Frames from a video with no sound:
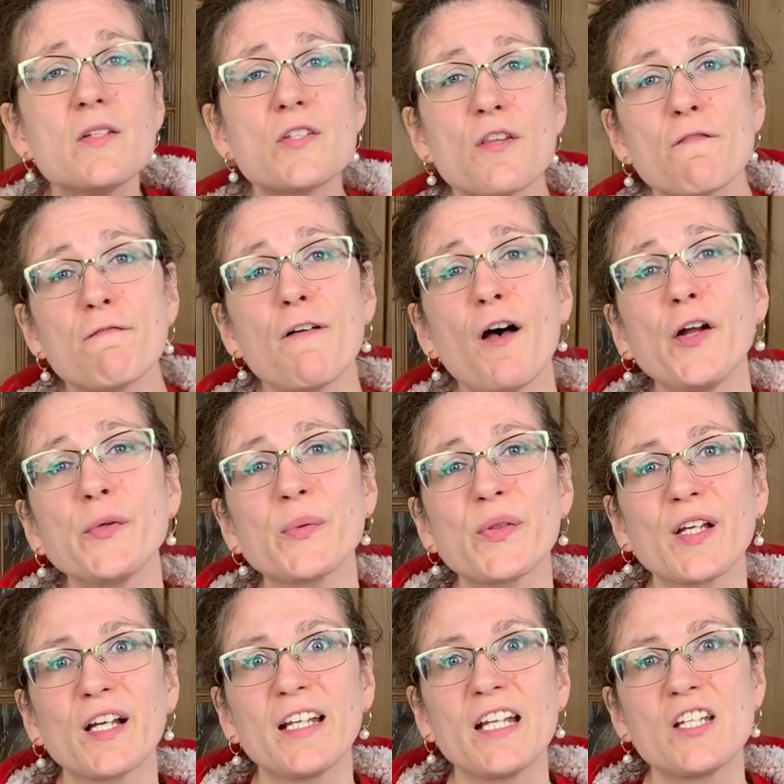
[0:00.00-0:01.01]
So the final
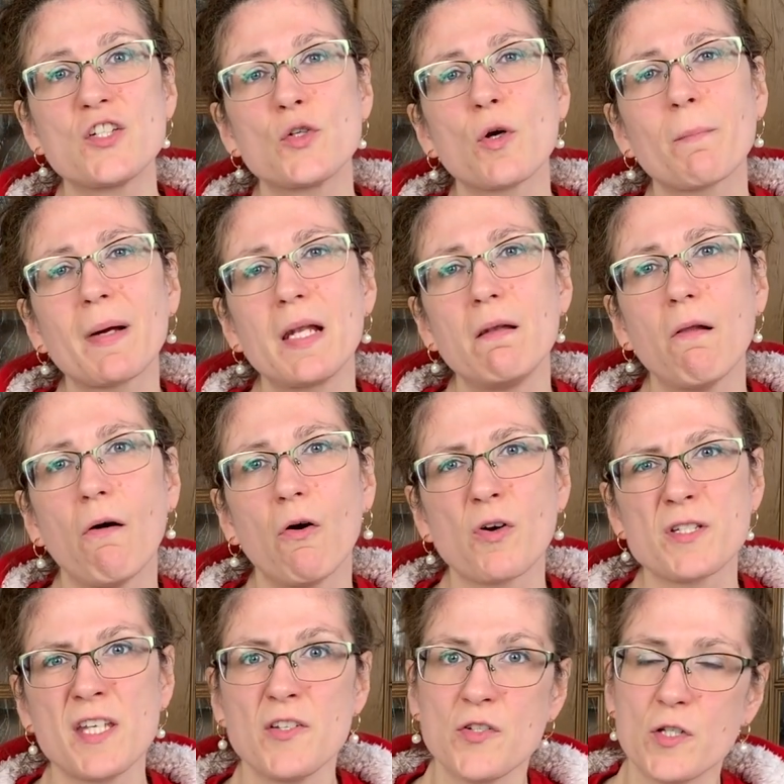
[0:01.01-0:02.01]
thing I need to do on my
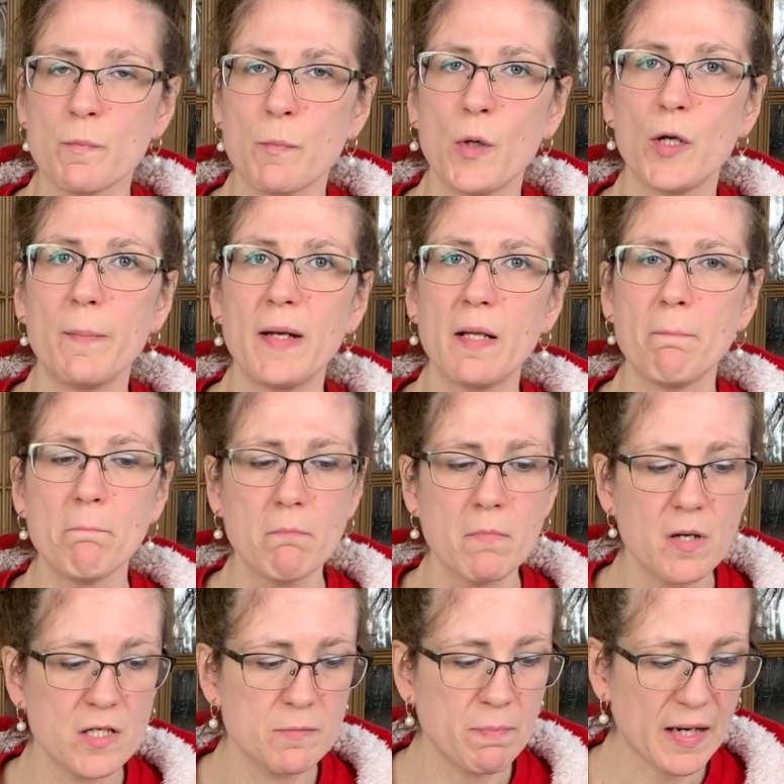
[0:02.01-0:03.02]
locks is just put a bit of
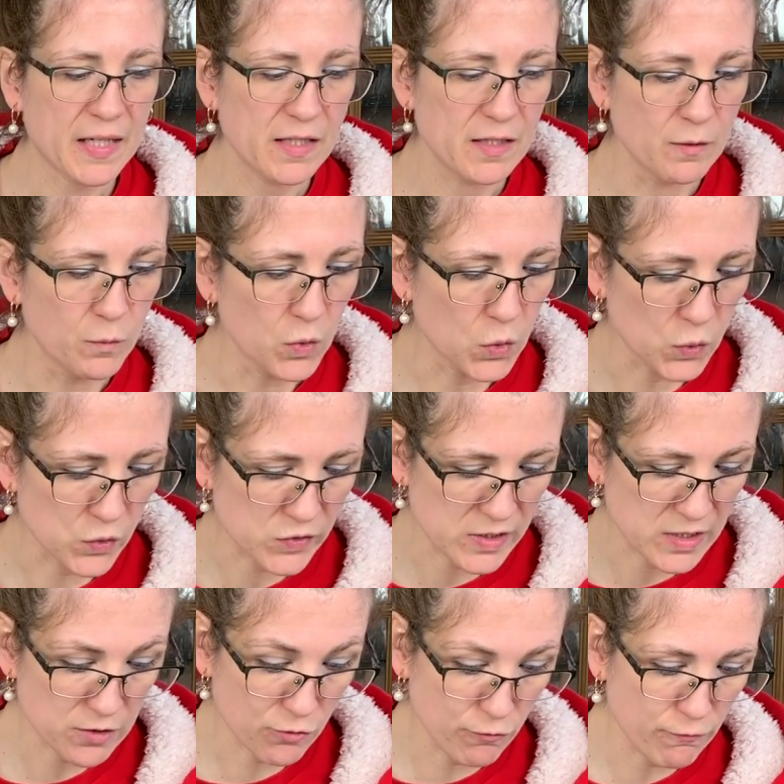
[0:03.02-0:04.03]
mud back in the walls.
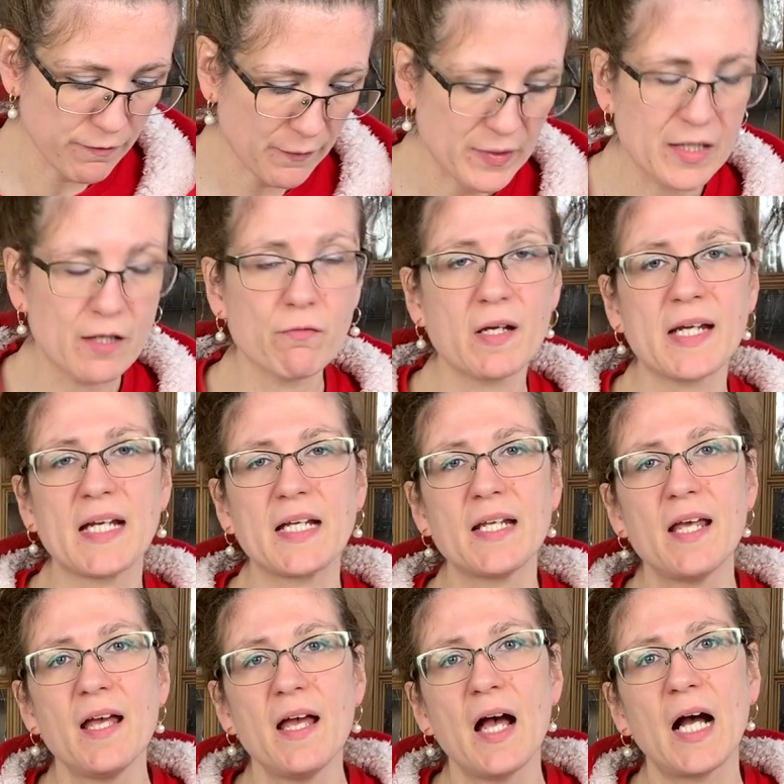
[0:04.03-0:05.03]
It's all very green,
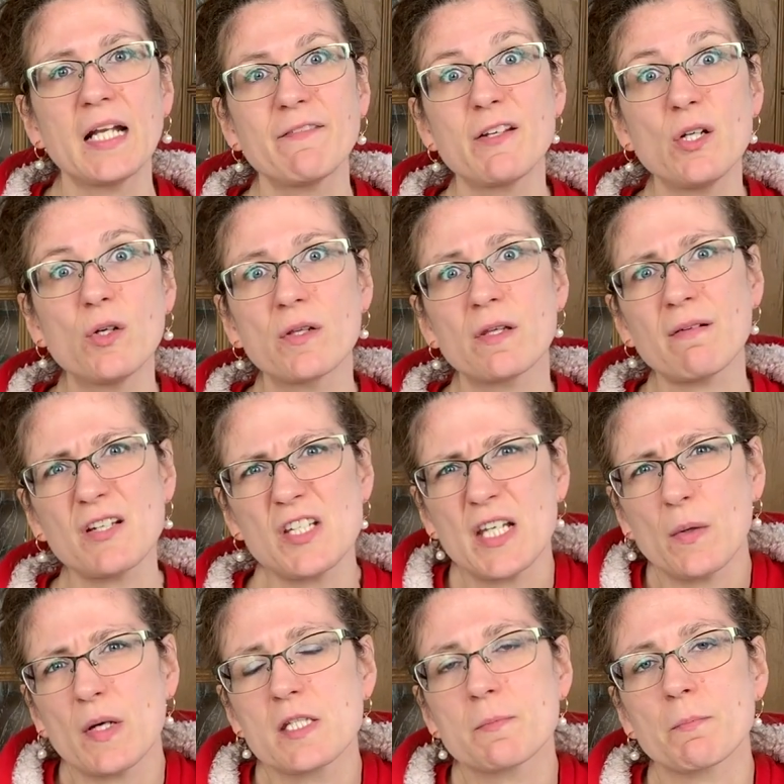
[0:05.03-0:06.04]
and if you look, they're actually
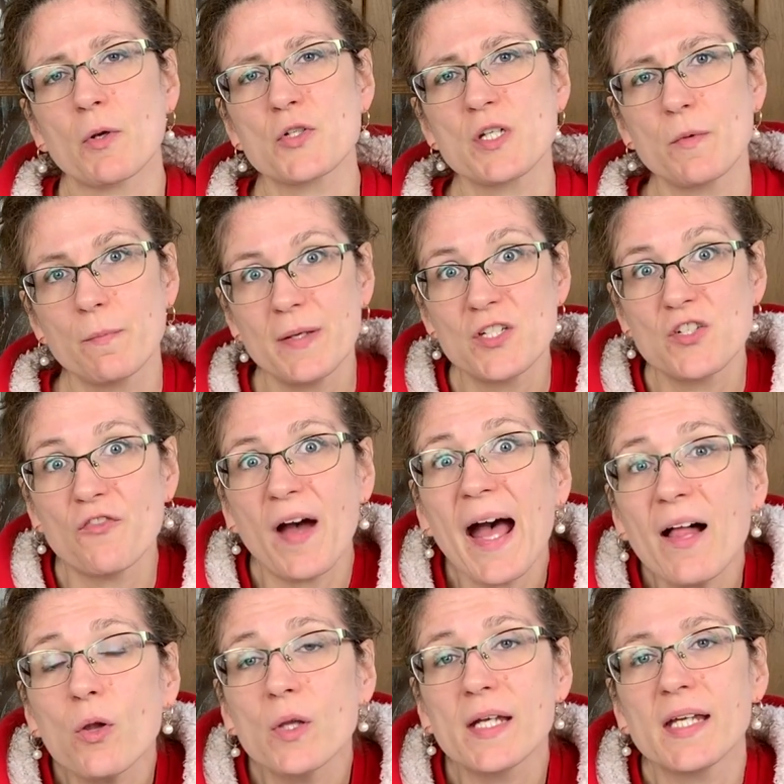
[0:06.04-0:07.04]
quite splodgy with bits of
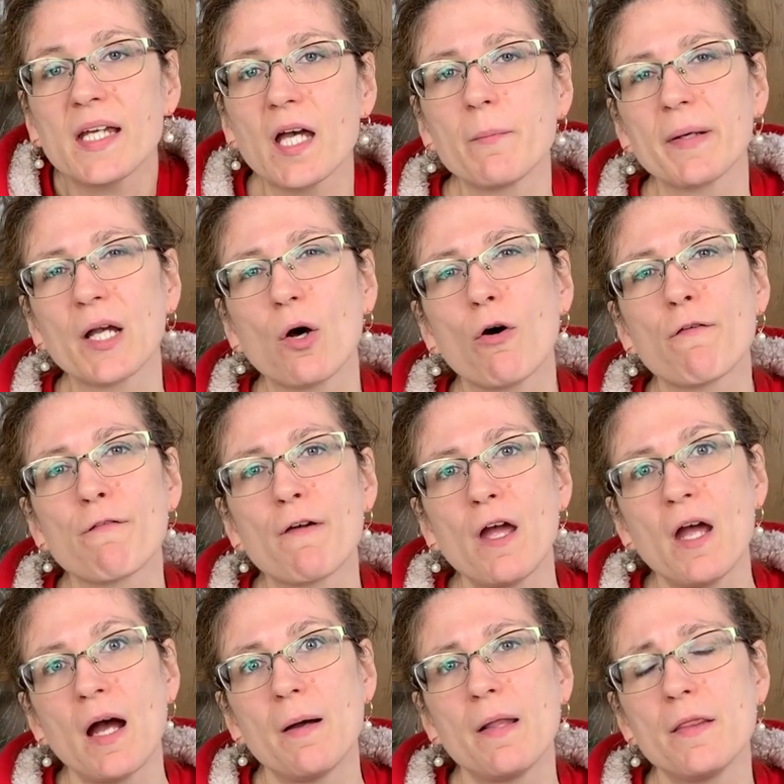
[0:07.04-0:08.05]
algae coming off,
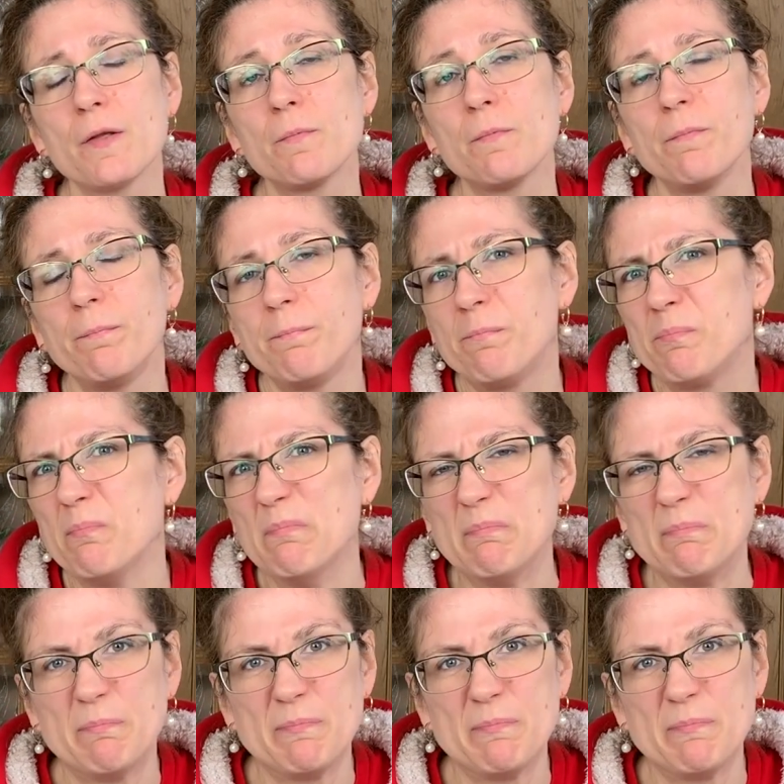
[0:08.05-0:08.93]
and the